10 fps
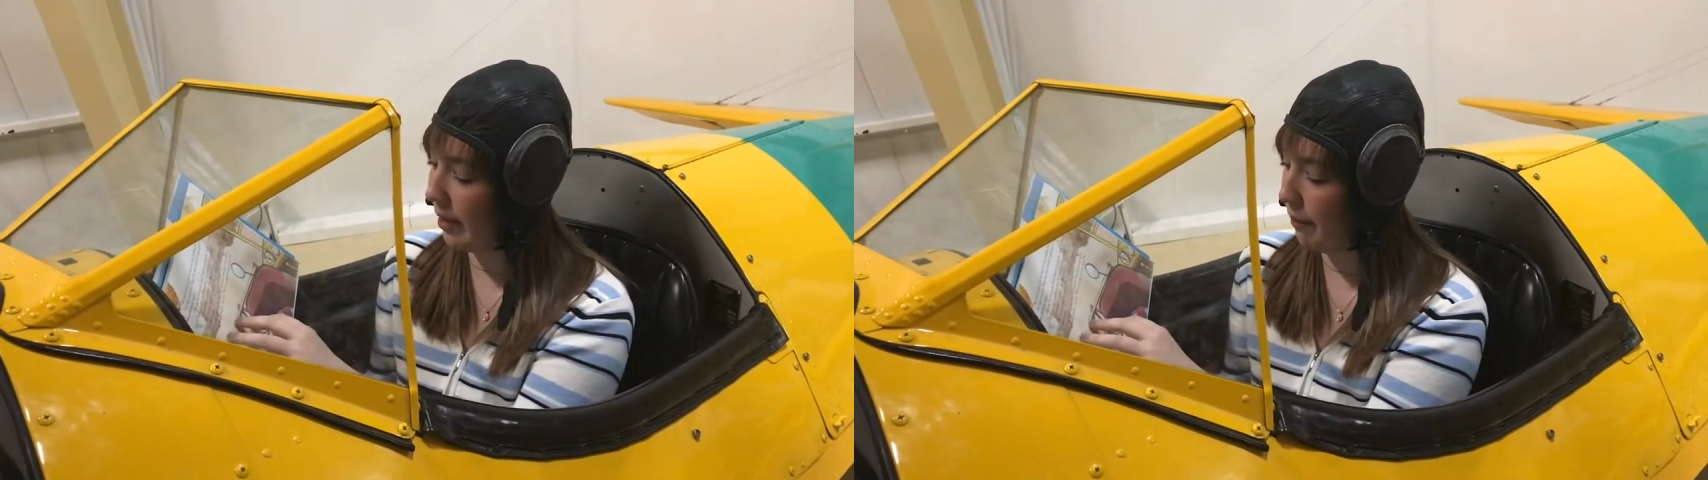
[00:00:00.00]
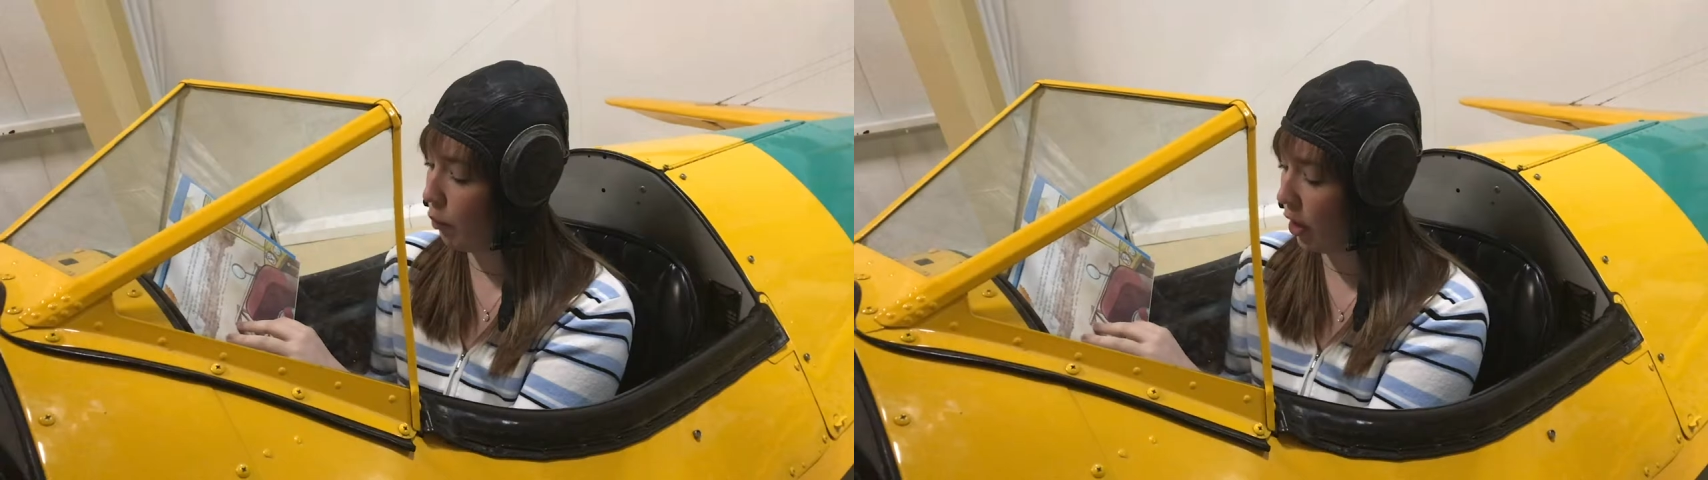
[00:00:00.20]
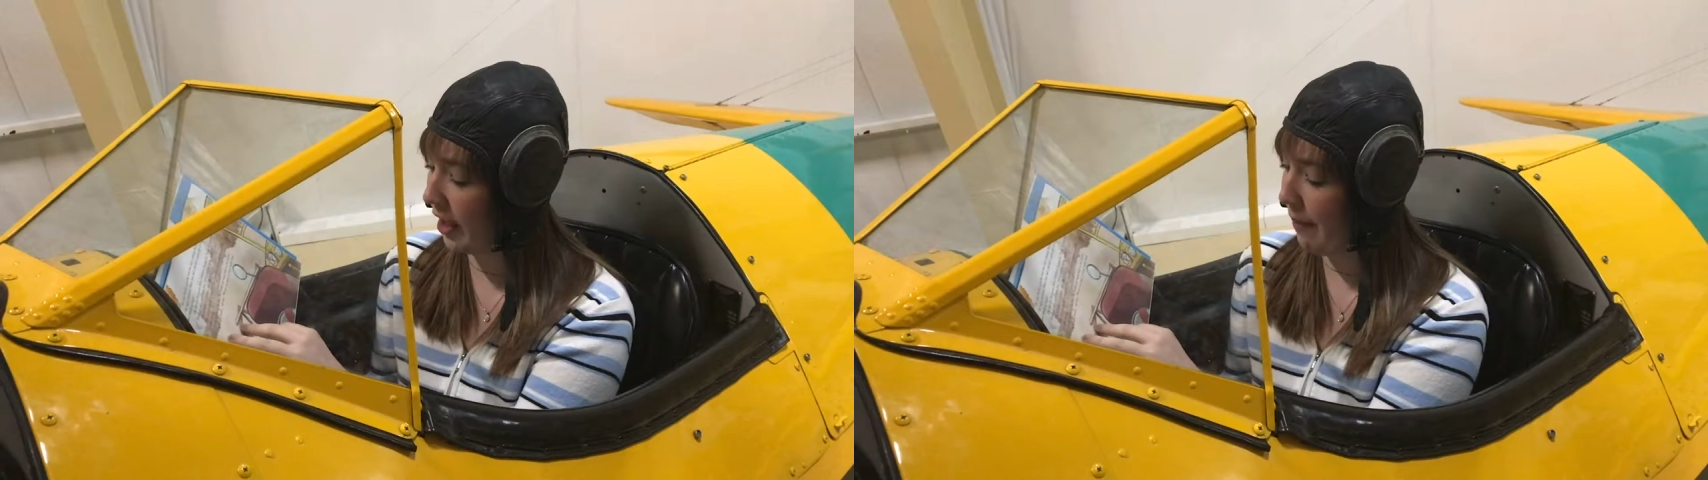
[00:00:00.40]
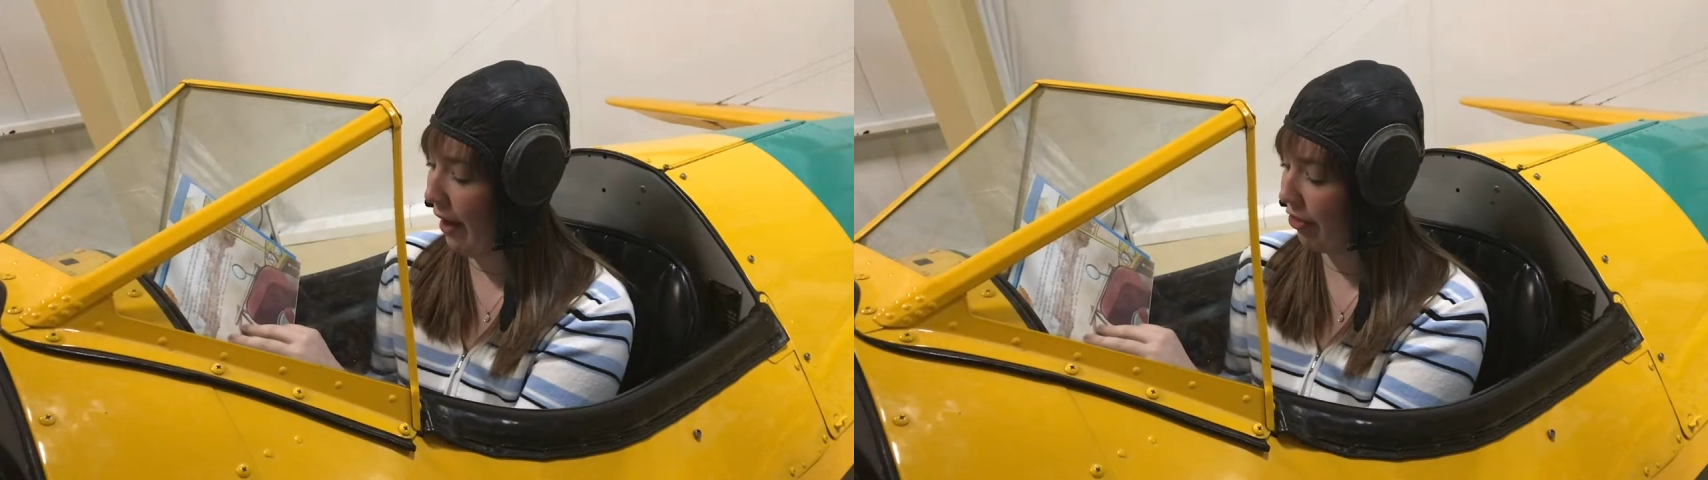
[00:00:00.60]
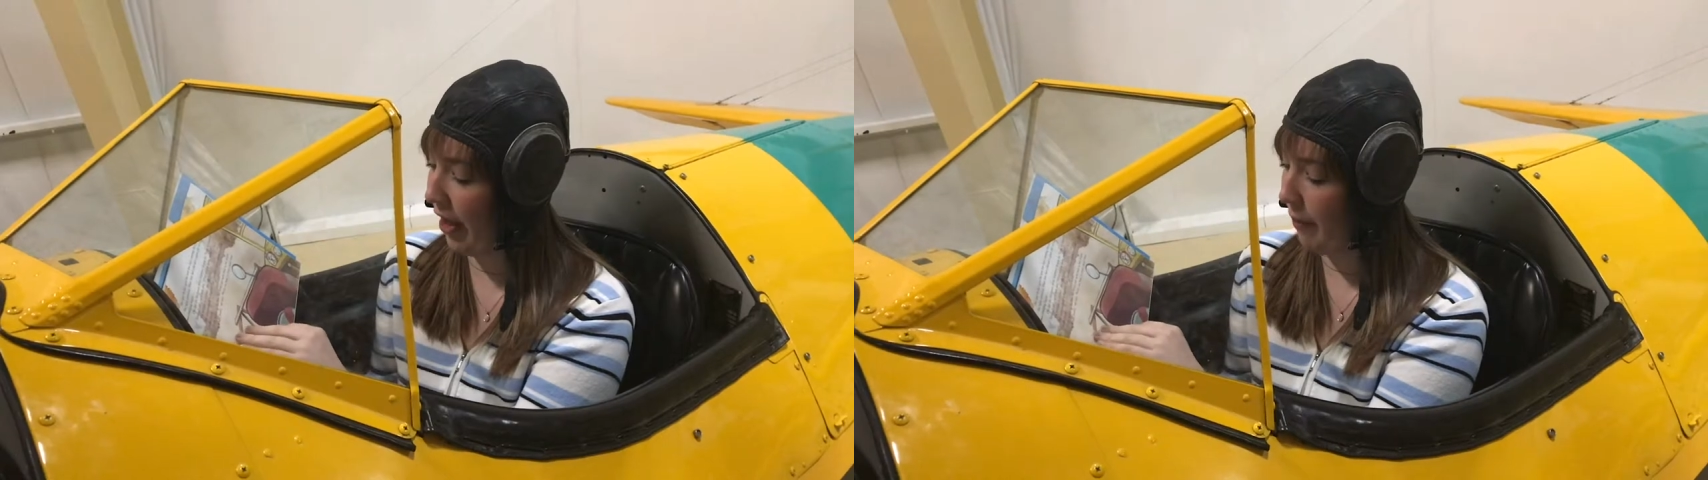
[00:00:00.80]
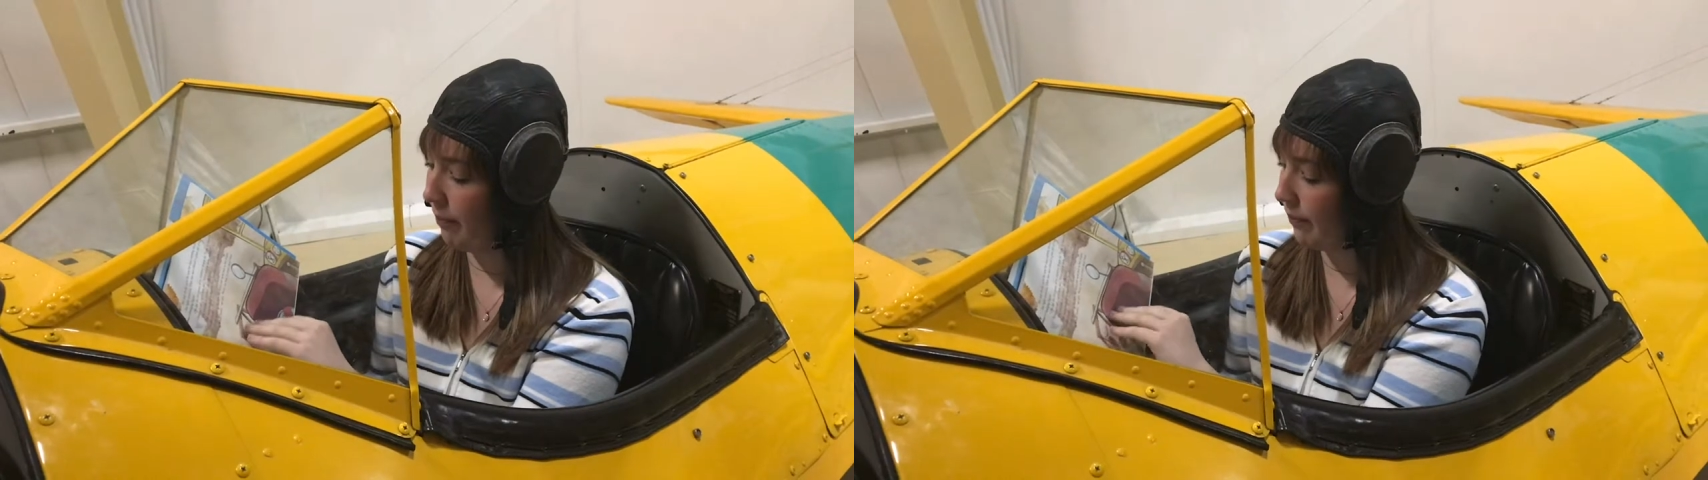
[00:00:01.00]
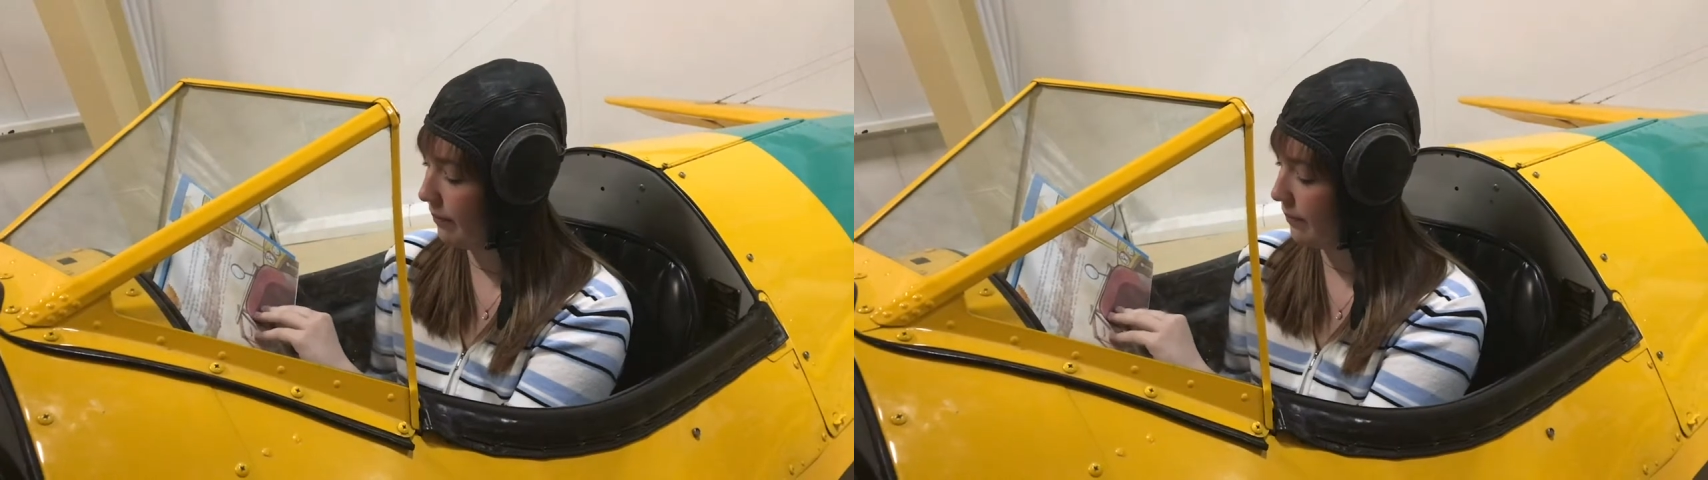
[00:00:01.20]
to worry about them.